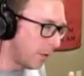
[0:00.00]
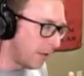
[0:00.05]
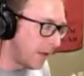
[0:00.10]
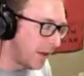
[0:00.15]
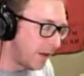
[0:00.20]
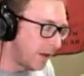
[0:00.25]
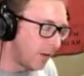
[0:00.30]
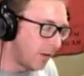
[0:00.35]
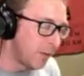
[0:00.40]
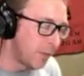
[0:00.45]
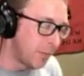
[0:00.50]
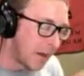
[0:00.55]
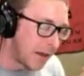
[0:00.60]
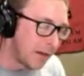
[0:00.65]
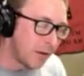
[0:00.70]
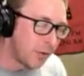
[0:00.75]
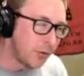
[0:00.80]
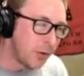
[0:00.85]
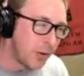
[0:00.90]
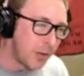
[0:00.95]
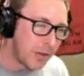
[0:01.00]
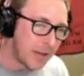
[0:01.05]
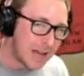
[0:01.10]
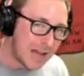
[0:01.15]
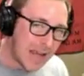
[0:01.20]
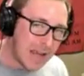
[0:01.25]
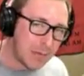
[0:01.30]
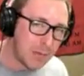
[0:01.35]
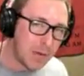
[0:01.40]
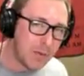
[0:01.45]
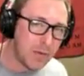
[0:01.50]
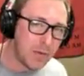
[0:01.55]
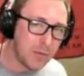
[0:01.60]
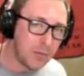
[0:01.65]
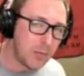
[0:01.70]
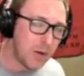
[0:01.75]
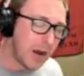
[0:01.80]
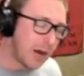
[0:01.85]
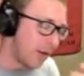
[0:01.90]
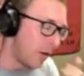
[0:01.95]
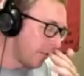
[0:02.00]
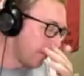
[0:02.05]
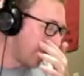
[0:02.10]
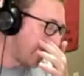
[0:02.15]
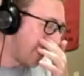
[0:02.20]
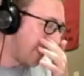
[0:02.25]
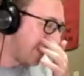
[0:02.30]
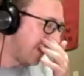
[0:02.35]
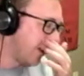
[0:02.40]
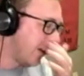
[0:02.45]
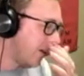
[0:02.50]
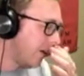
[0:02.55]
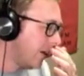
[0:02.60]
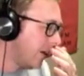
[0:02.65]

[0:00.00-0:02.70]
they are, but I don't know the name of them right offhand.